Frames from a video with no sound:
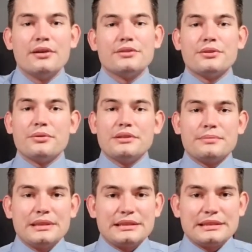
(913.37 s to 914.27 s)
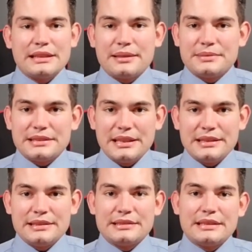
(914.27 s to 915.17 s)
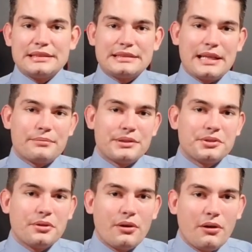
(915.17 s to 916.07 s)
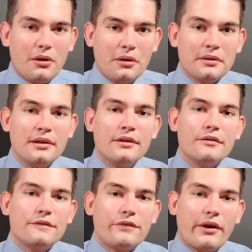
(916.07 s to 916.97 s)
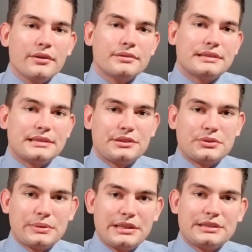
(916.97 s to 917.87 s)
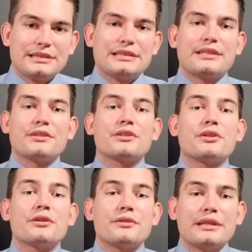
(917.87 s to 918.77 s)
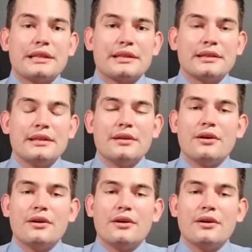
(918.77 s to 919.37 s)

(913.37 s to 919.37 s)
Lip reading: The only reason that I'm saying this is that we should all follow the situations that are occurring